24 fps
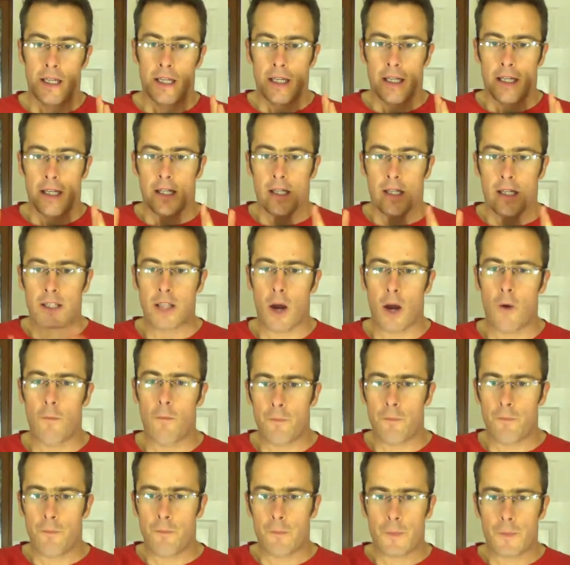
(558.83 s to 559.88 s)
so
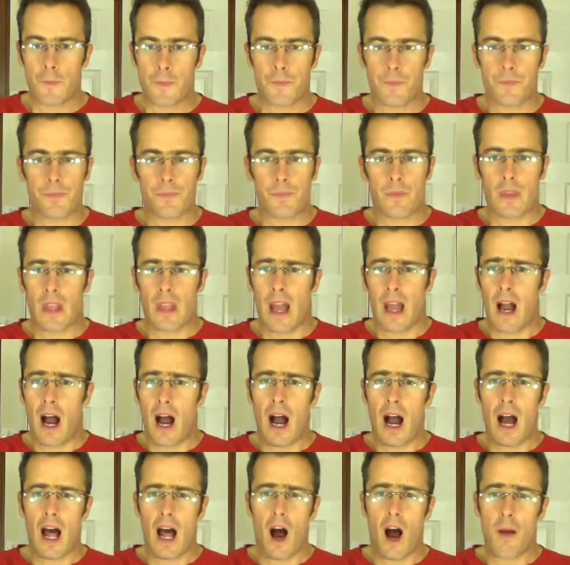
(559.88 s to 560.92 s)

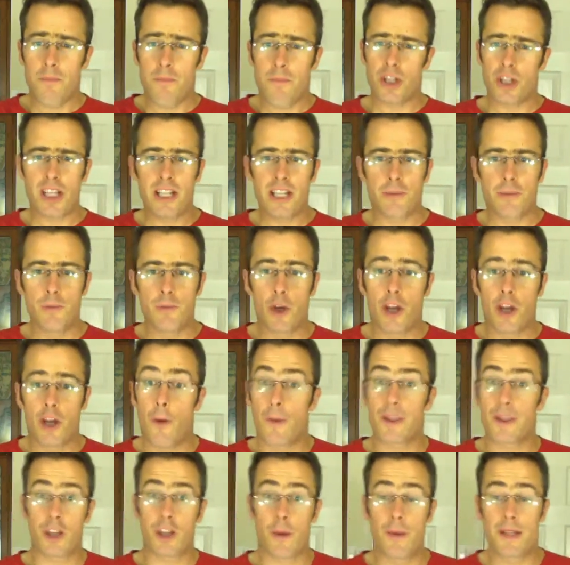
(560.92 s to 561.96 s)
I'm just seeing some new comments
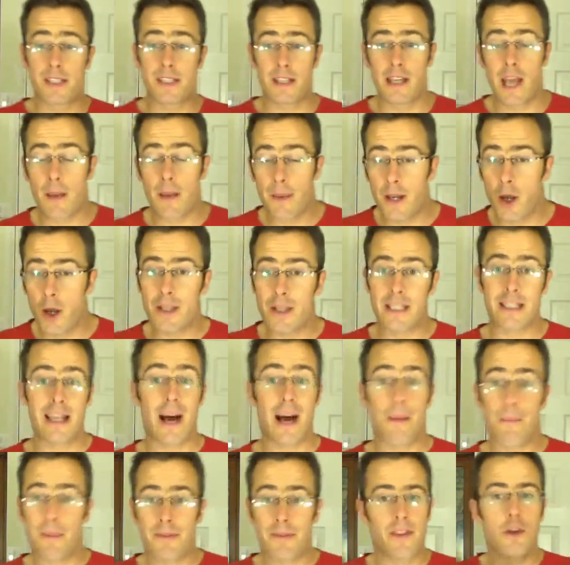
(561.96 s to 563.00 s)
come in, so let me go into that.
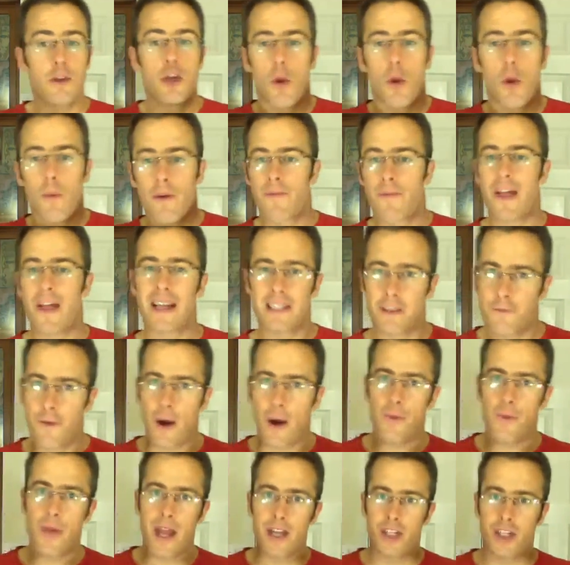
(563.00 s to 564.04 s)
That's the
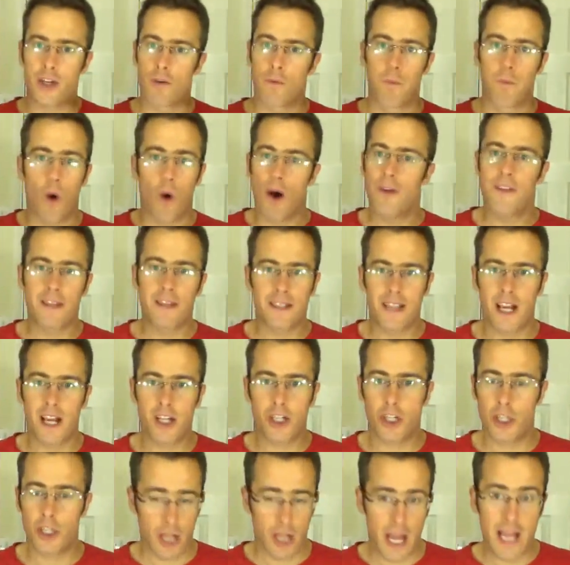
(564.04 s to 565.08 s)
foundation of why this
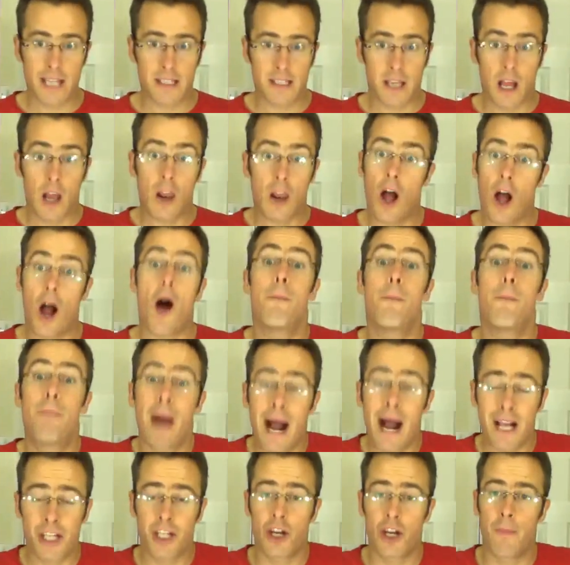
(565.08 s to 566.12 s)
session is. I'm
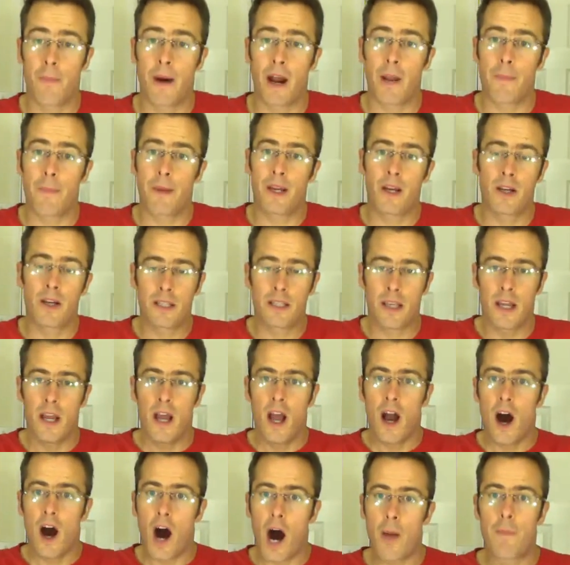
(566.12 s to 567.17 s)
passionate about it because
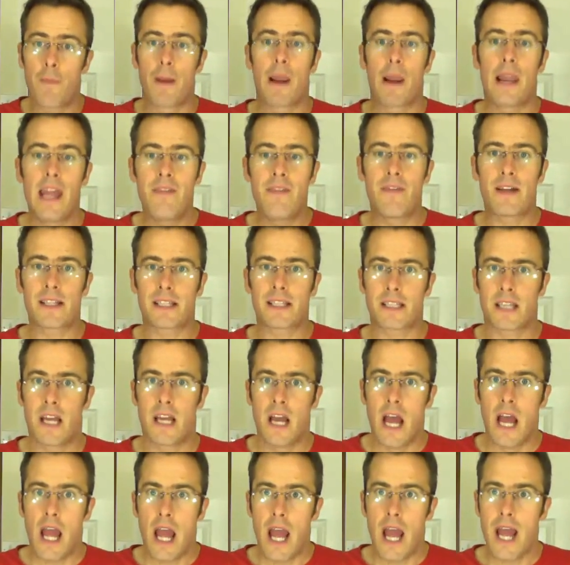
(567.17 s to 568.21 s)
I believe it's
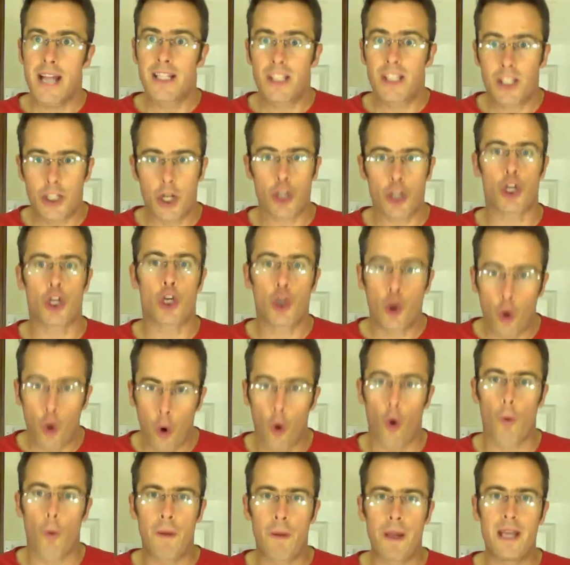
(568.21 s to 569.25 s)
such a core
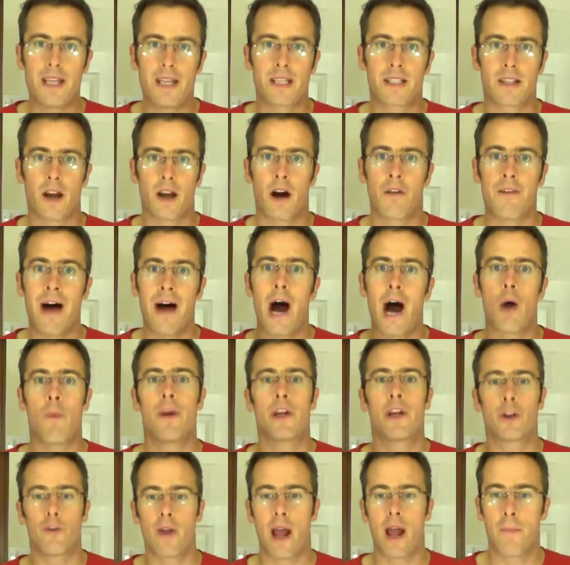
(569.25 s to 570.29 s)
piece of how we
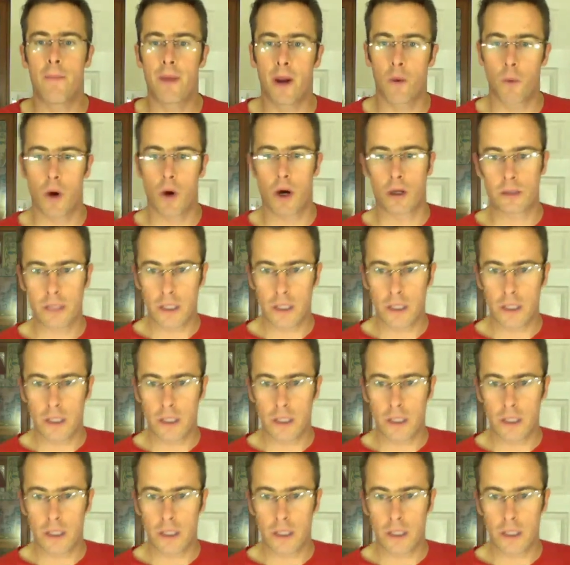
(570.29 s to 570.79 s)
create a better world.